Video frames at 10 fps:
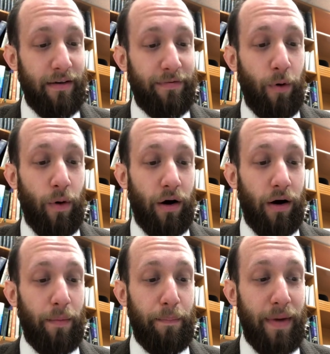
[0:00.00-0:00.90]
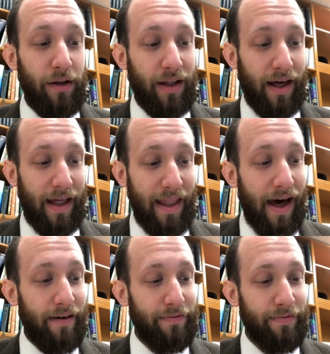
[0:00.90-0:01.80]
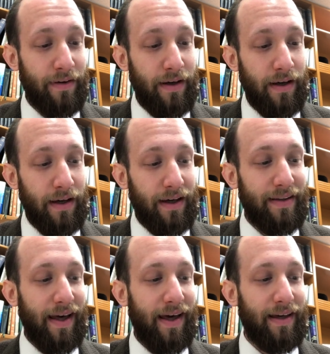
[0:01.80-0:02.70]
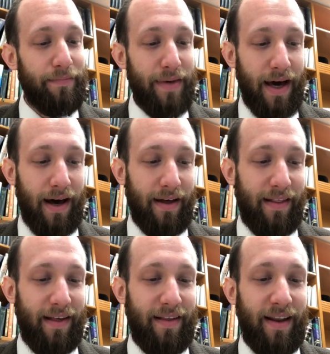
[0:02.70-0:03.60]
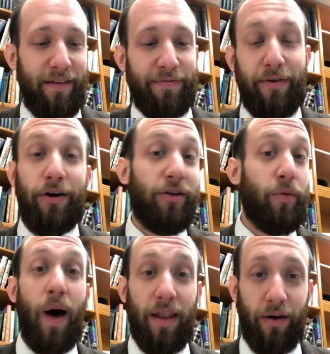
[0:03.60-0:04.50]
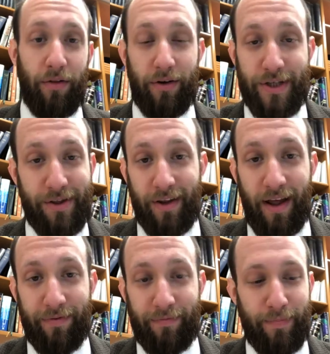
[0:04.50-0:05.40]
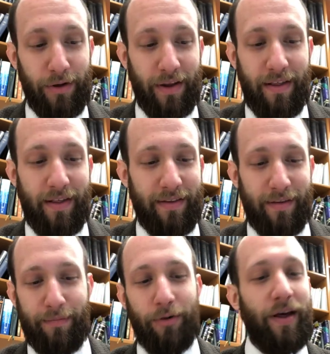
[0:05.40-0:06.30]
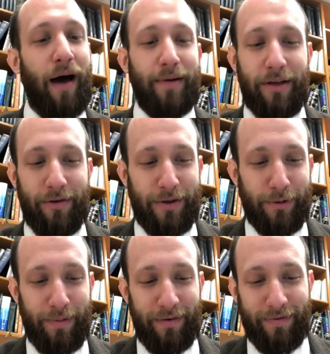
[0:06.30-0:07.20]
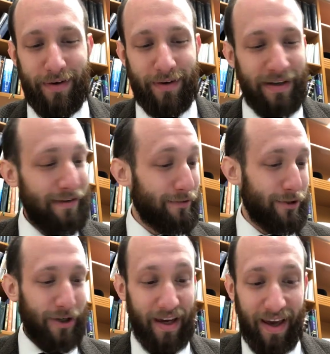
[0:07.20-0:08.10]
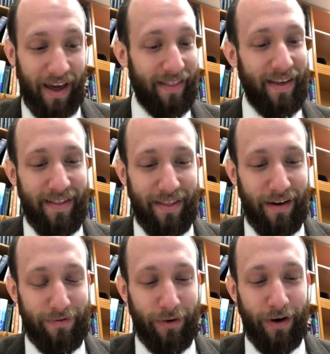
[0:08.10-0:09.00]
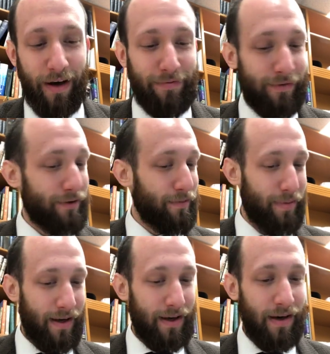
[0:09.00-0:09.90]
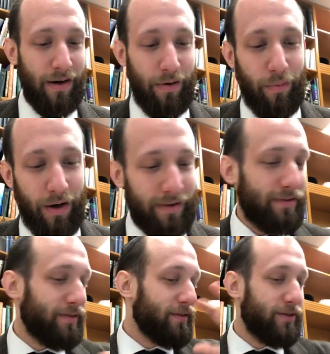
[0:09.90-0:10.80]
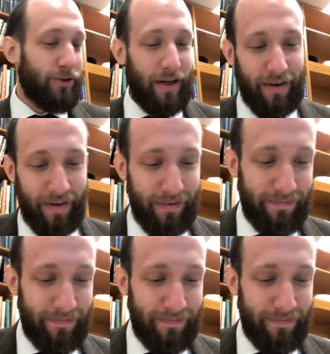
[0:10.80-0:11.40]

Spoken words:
For milk, chalav, kedei gemia. It says enough for a swallow. So just enough milk is the most common usage would be for drinking as is, therefore enough for it to be 1 drink of it.